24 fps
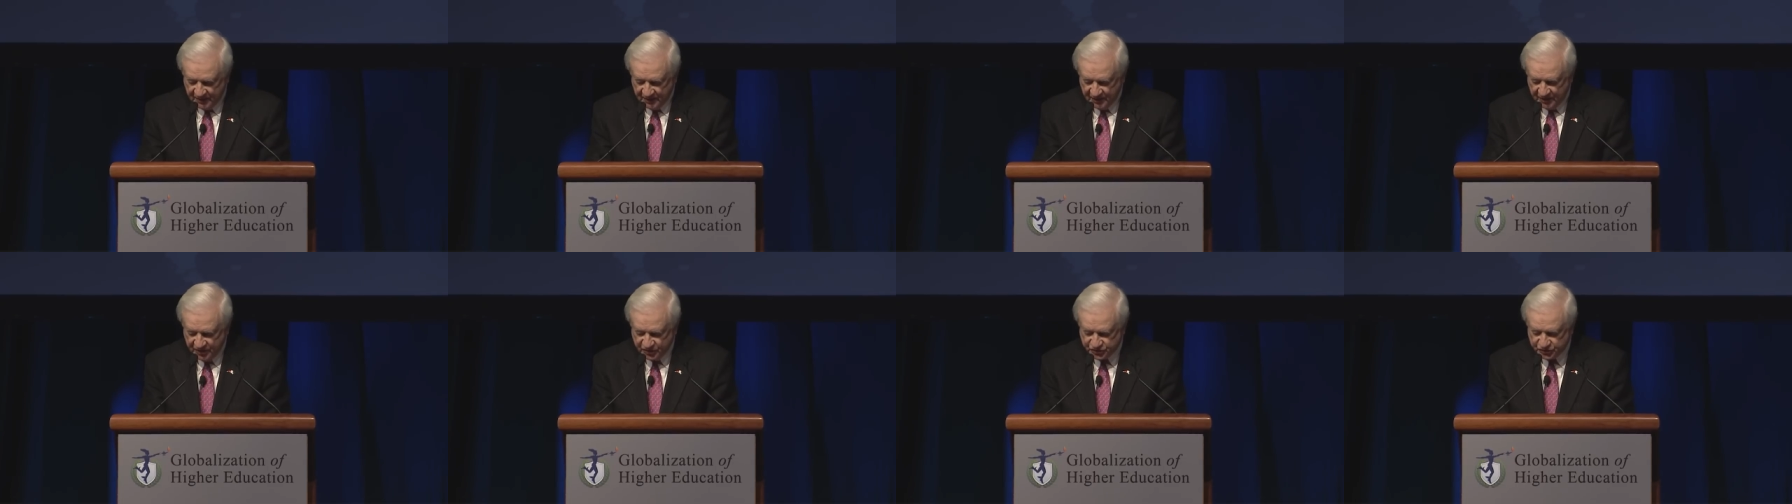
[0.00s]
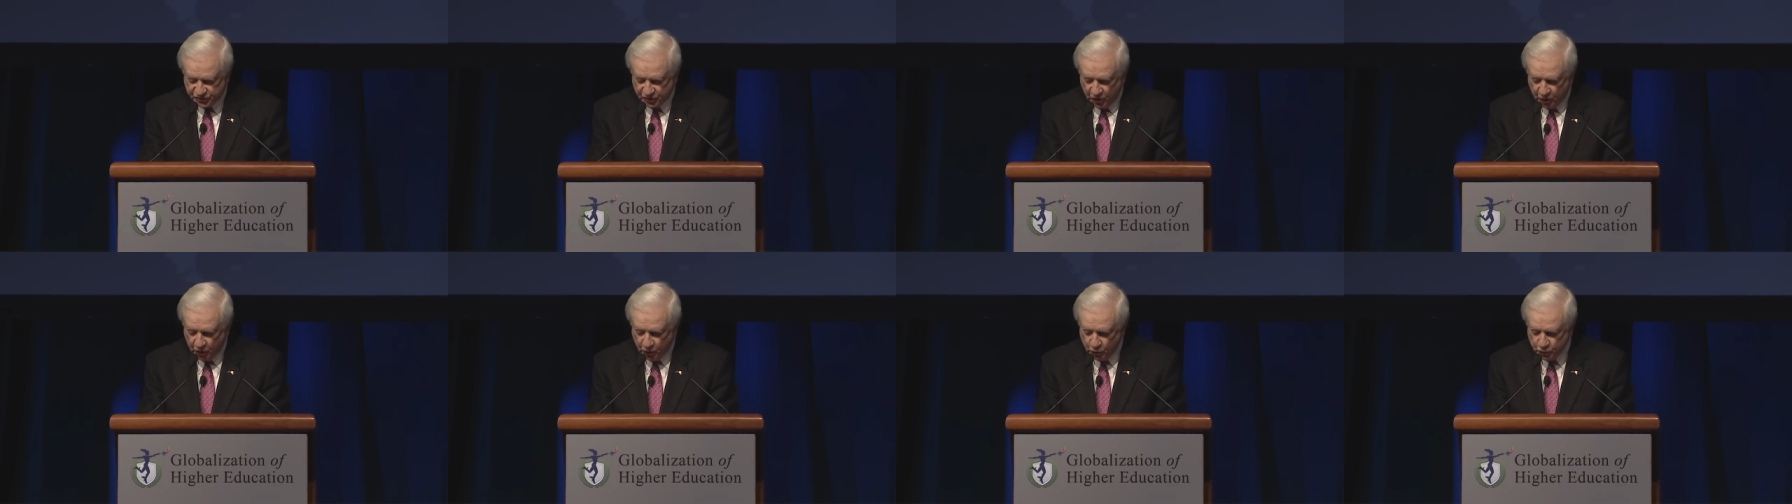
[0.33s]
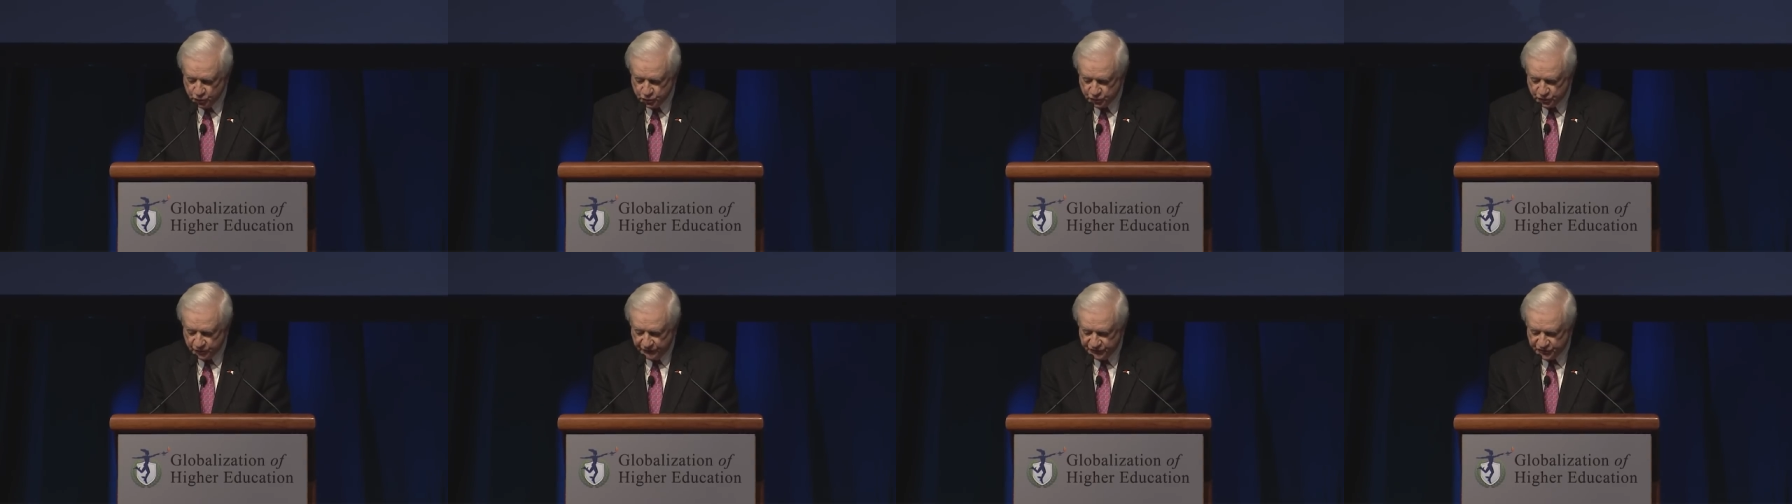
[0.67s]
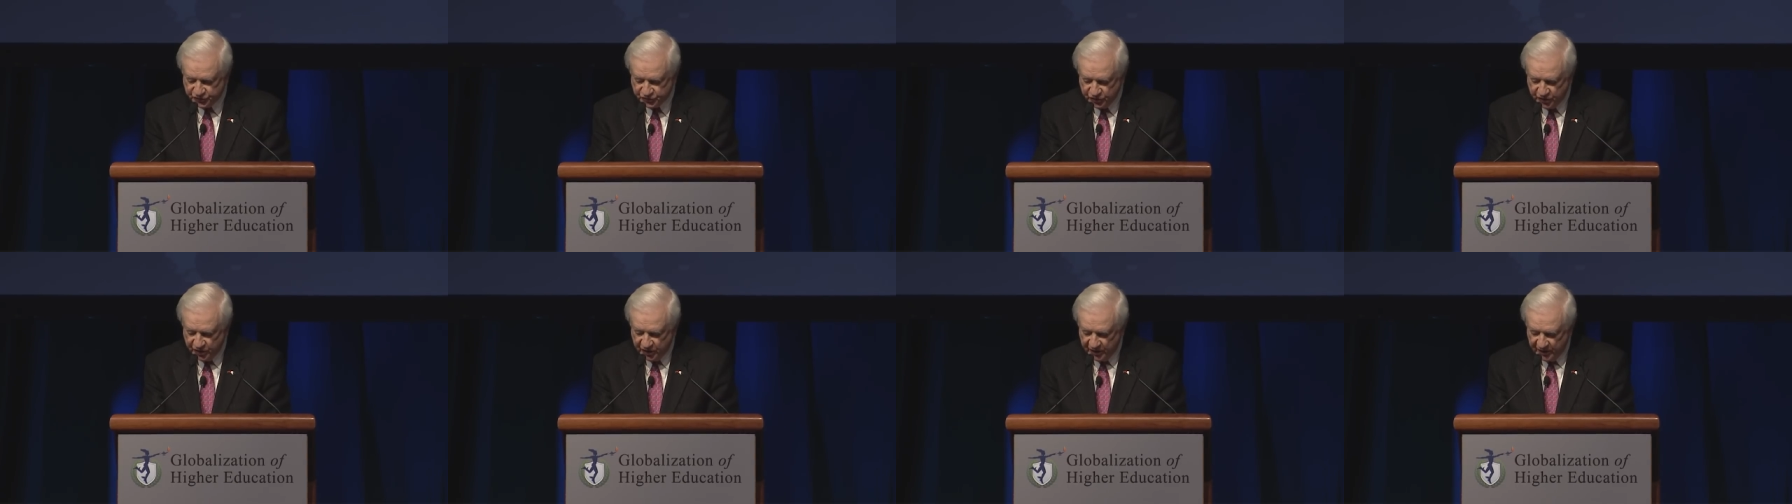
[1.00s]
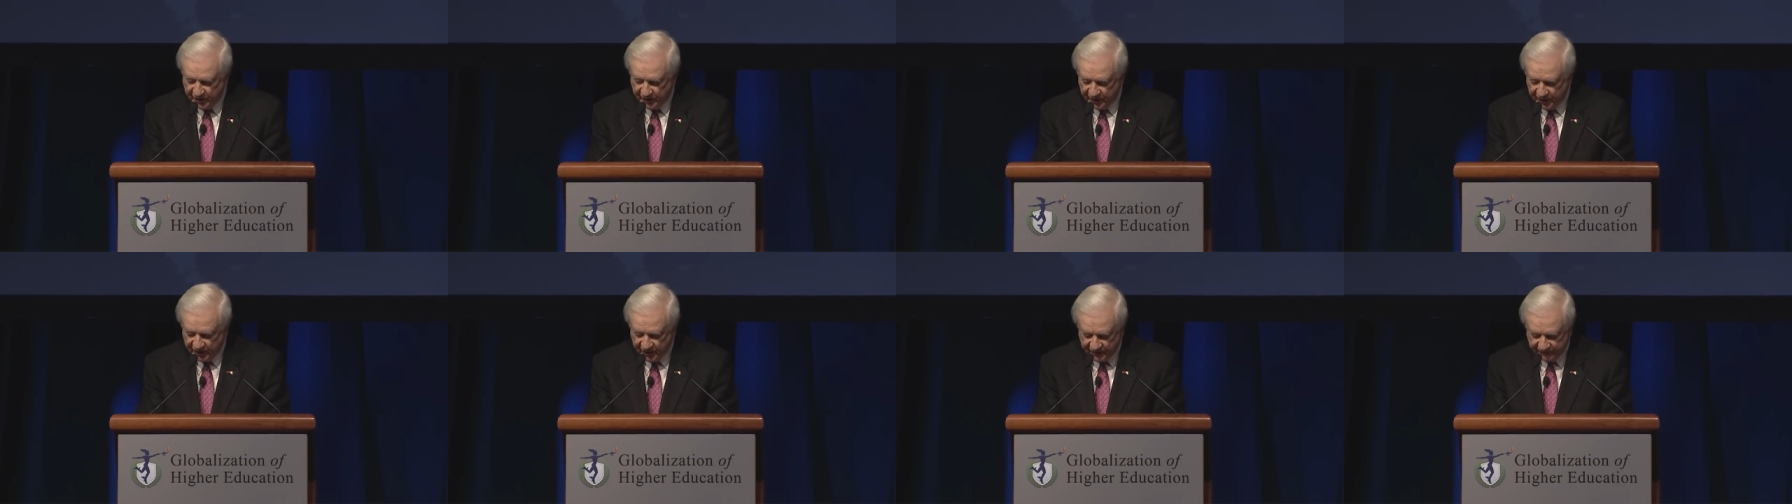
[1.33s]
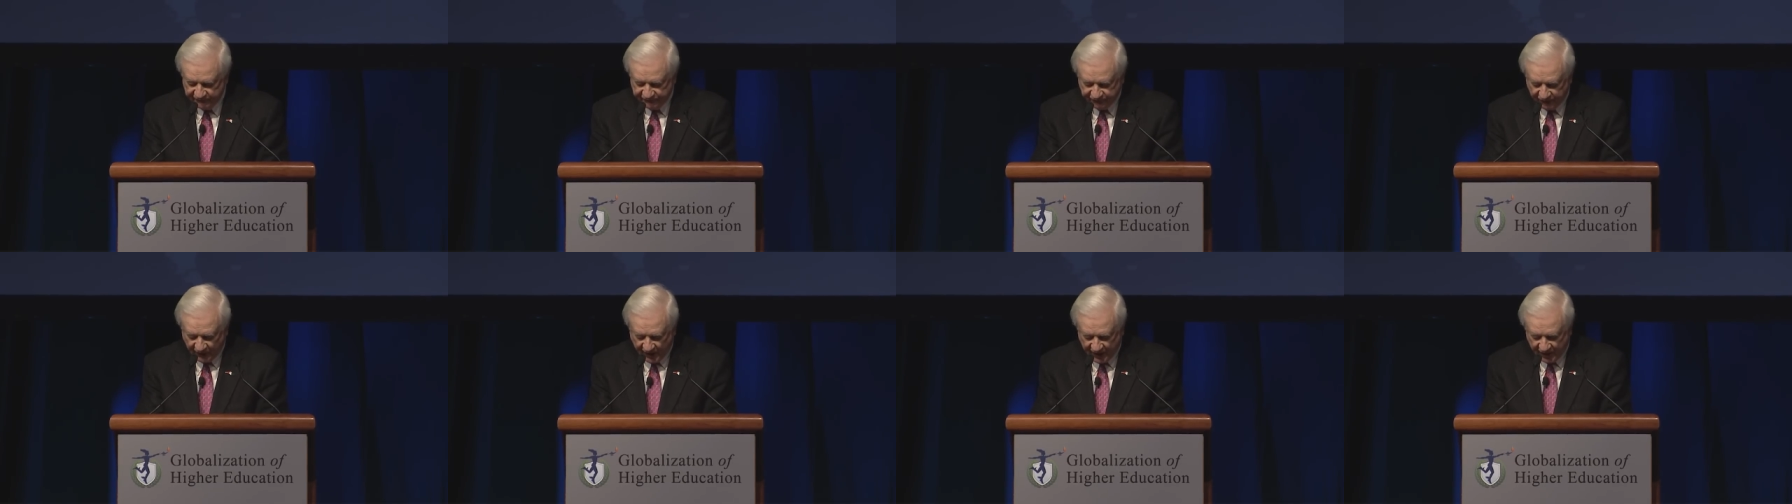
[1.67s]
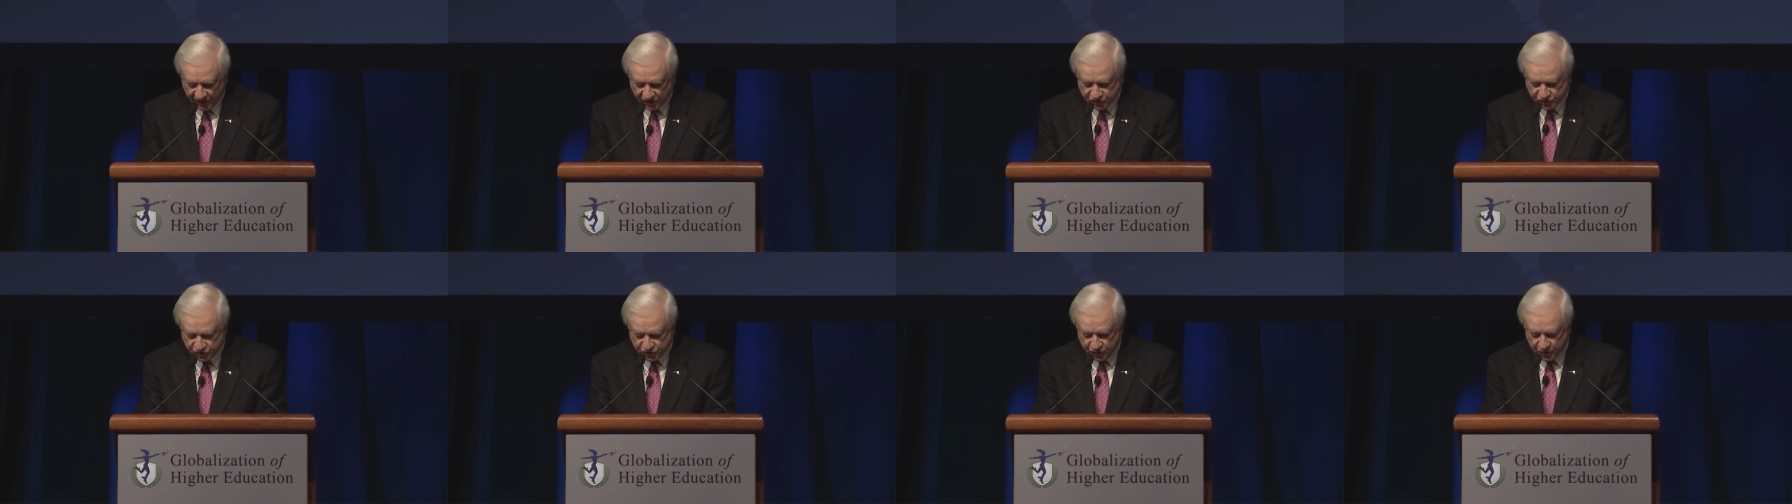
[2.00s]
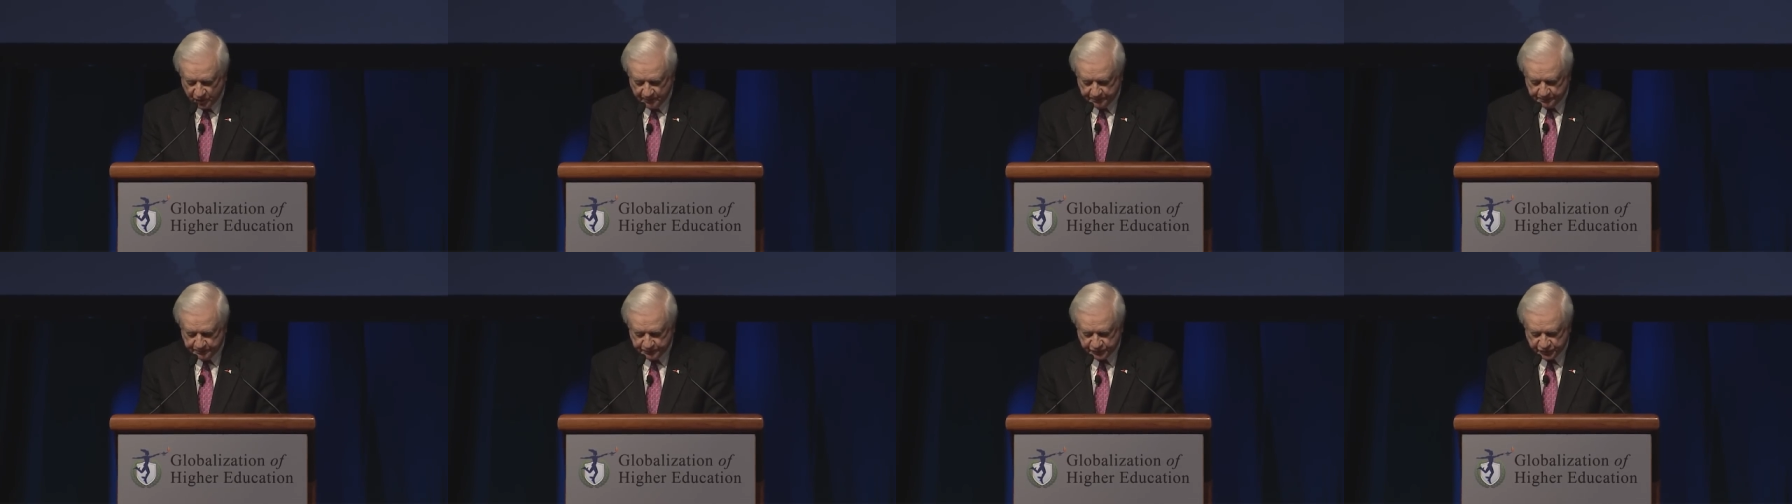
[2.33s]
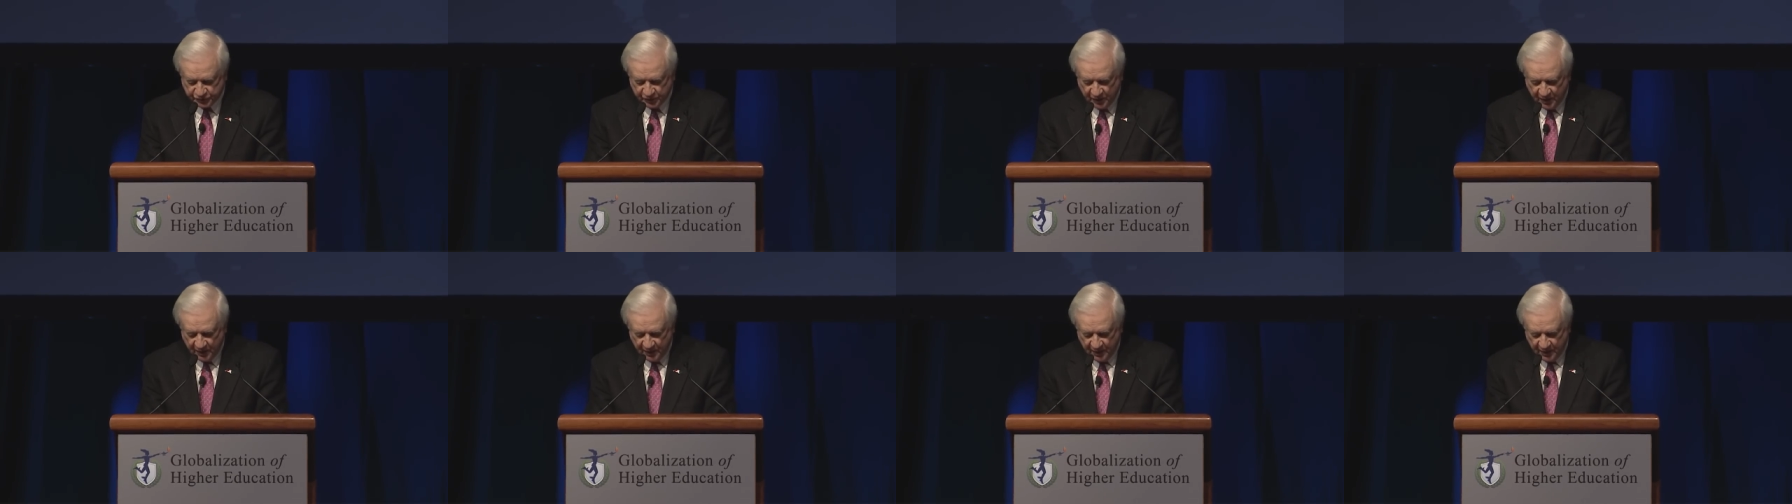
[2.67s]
is the host of CNN flagship's